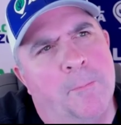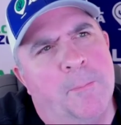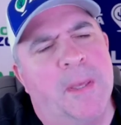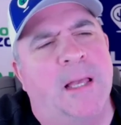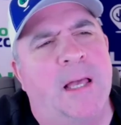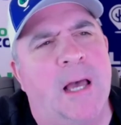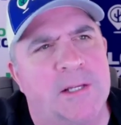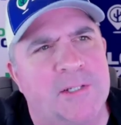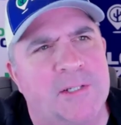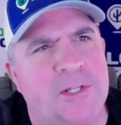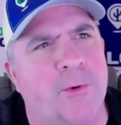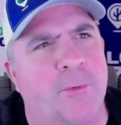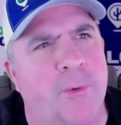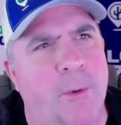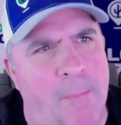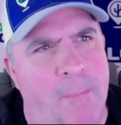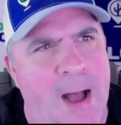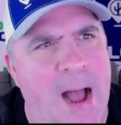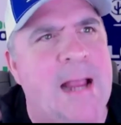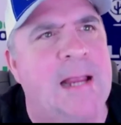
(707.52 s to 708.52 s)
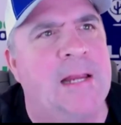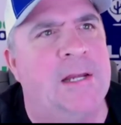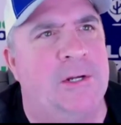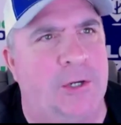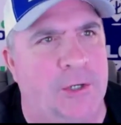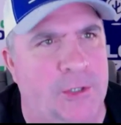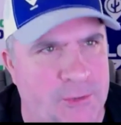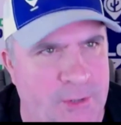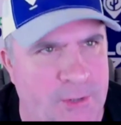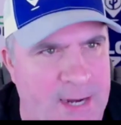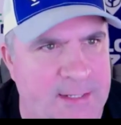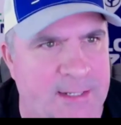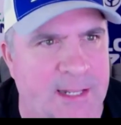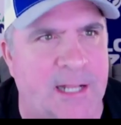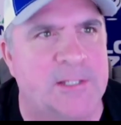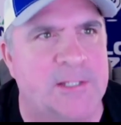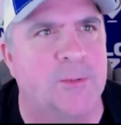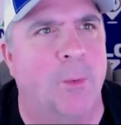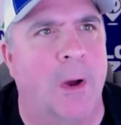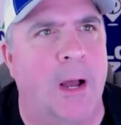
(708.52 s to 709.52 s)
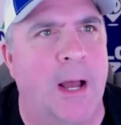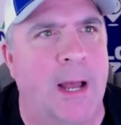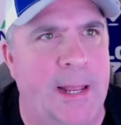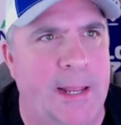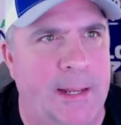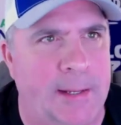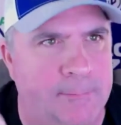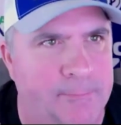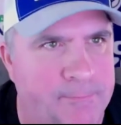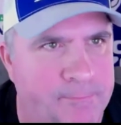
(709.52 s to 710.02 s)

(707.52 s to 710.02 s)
because of the reminders, right? That's why,